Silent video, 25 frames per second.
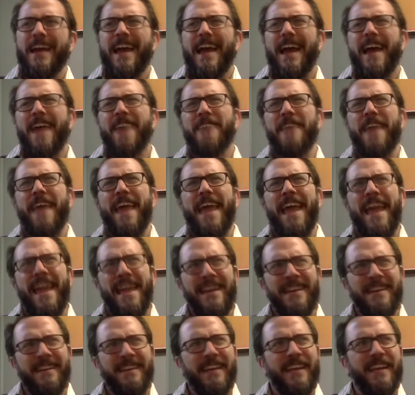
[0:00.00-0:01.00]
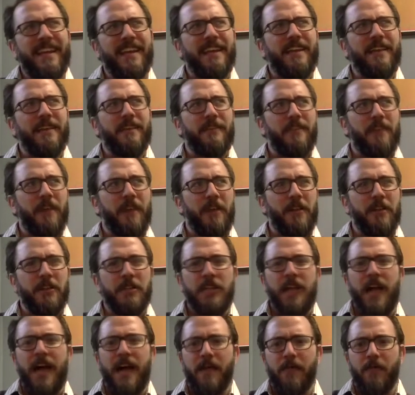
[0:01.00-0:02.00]
And the ending is a
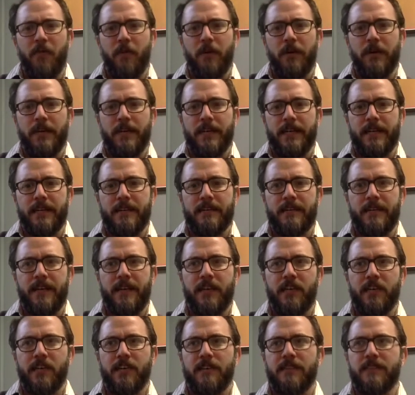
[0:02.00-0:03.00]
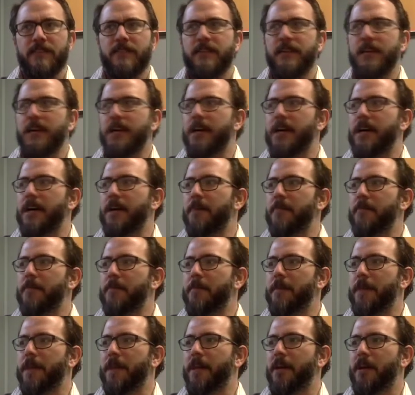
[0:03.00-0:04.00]
lot more contentious,
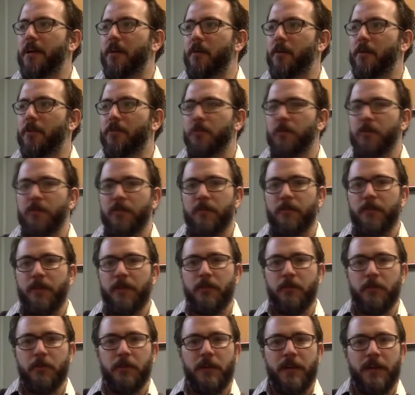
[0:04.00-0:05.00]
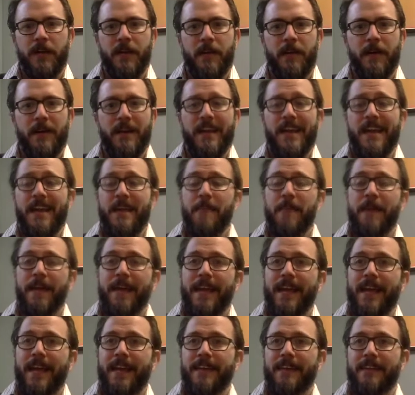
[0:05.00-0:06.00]
depending on what sorts of things we're talking about. It might
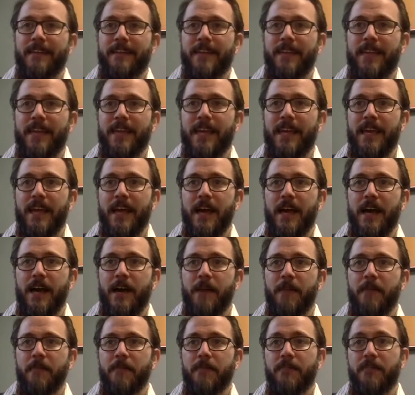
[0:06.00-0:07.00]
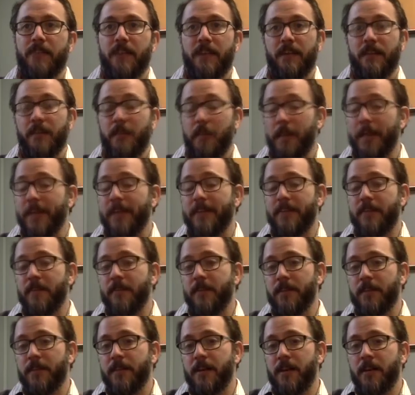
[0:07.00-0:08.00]
end in the late
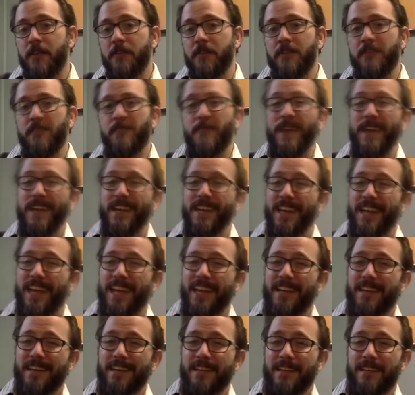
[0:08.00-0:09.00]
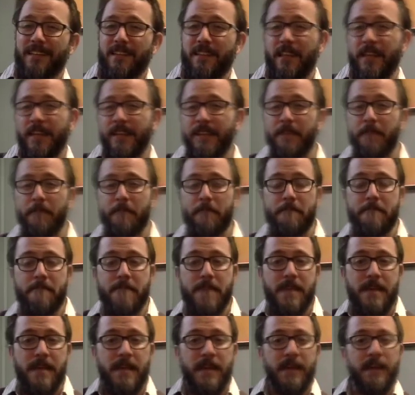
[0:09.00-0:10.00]
1700s, might end in like the
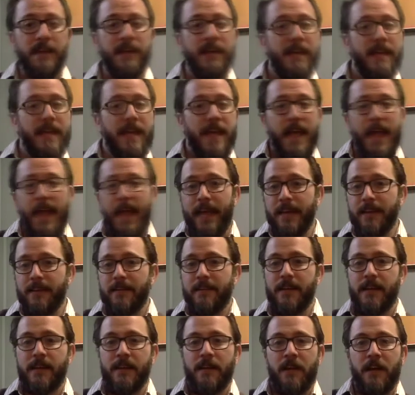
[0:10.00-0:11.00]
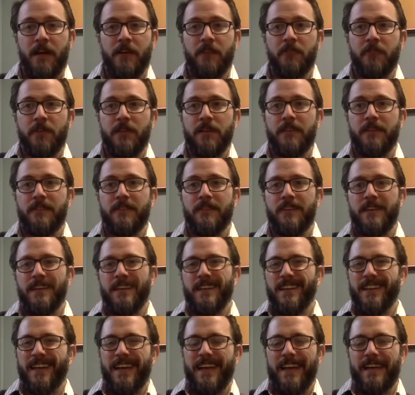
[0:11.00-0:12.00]
mid 1800s.
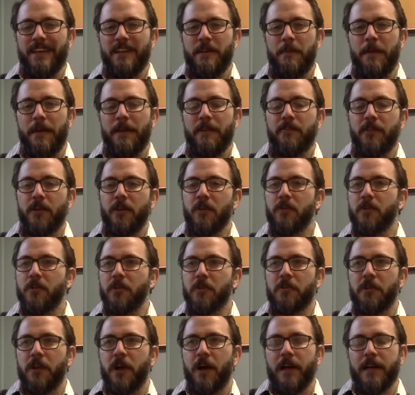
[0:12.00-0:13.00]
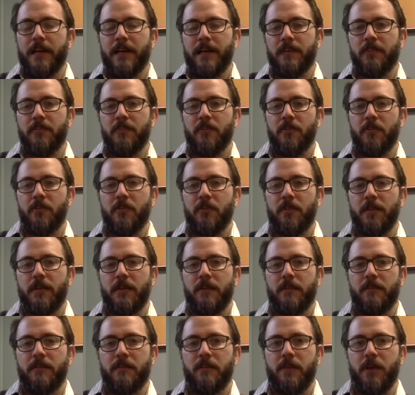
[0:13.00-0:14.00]
Depends on who you're talking to
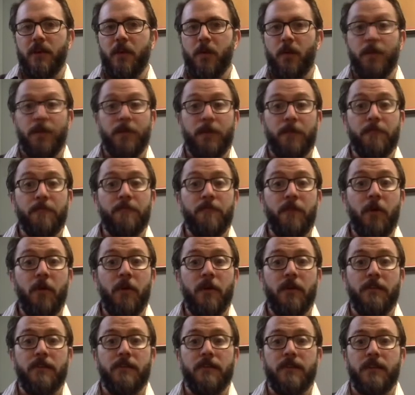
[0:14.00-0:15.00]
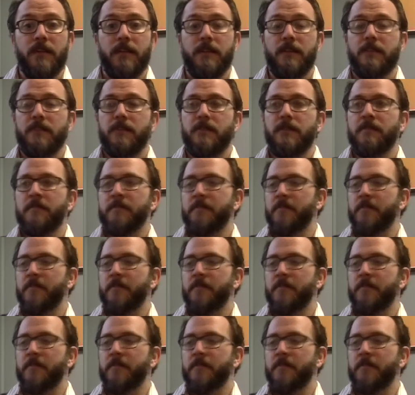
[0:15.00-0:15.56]
and what their focus is.